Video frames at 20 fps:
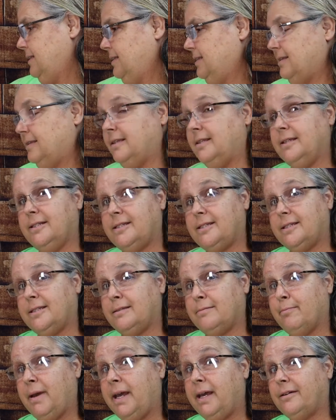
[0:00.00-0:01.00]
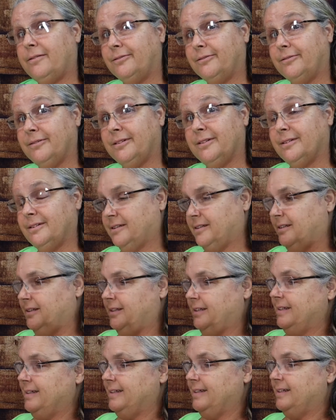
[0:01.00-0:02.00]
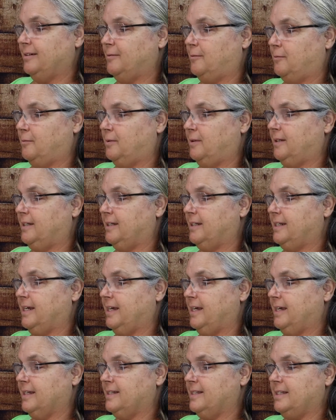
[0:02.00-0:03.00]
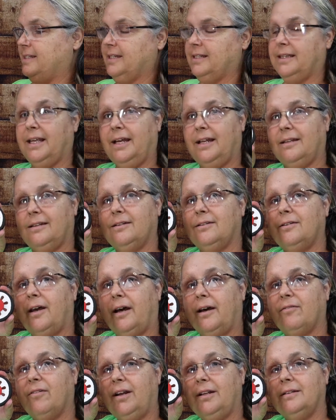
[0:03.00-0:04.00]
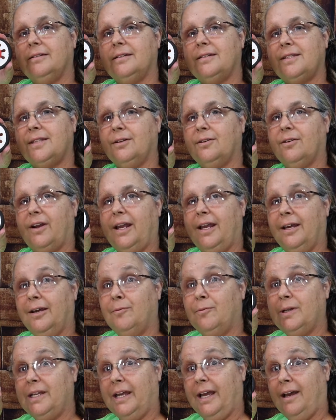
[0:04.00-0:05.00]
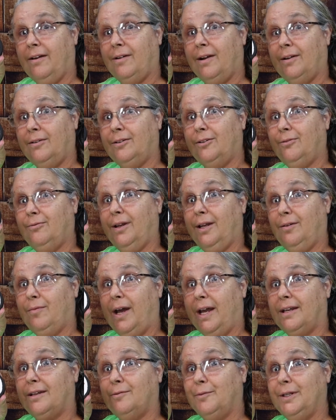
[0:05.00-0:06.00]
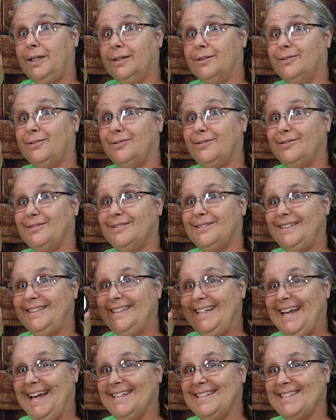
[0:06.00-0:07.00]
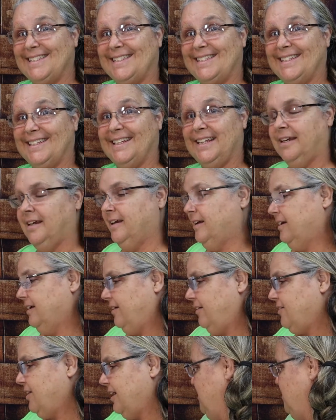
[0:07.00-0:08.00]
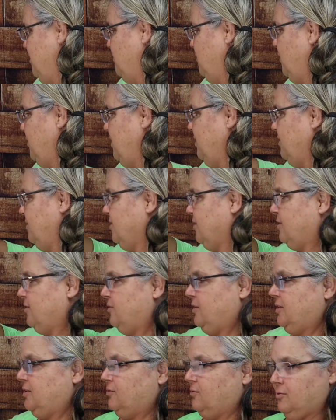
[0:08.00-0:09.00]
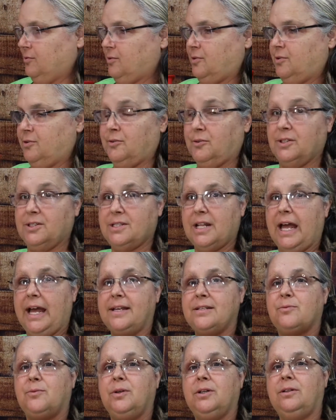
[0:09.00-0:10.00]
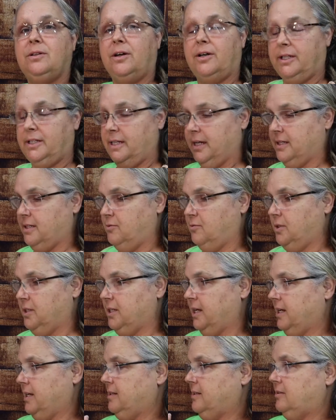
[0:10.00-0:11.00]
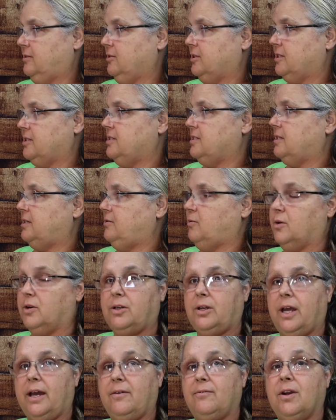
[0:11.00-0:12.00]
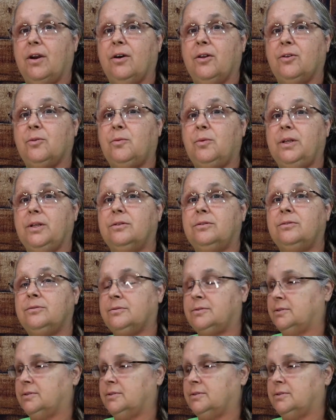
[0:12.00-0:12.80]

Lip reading: This is metal. We can take and stick that little dot right in the center, and we have our little red wagon wheel. Yes. Okay, we are going to glue this last wheel on. Now you want to kind of look and see where you have your other wheel.